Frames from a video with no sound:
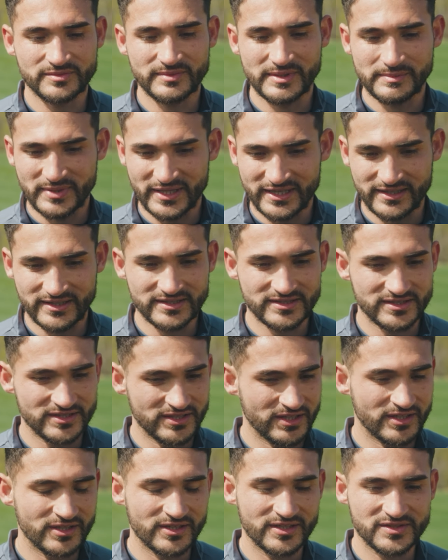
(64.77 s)
to my parents,
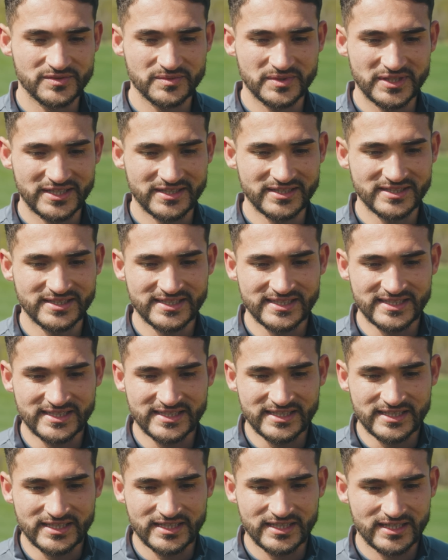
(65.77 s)
to her as well.
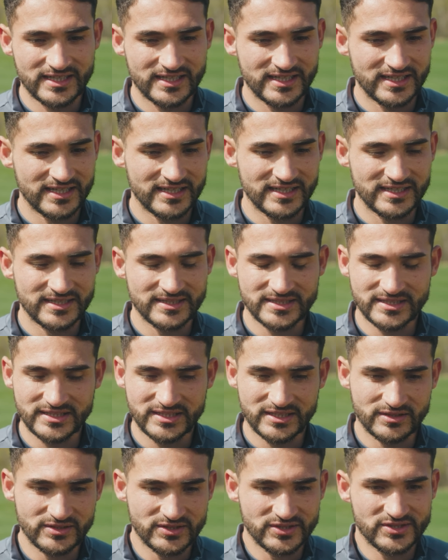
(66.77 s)

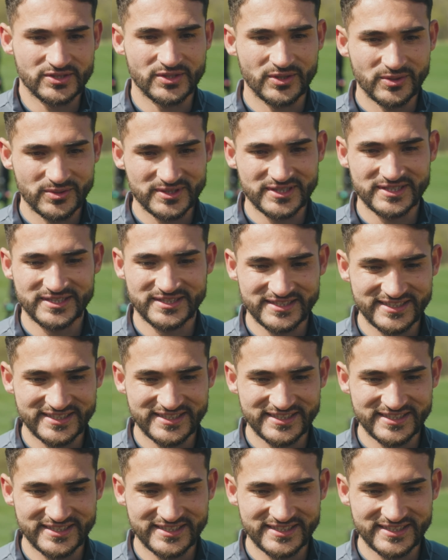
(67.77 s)
You know, just stoked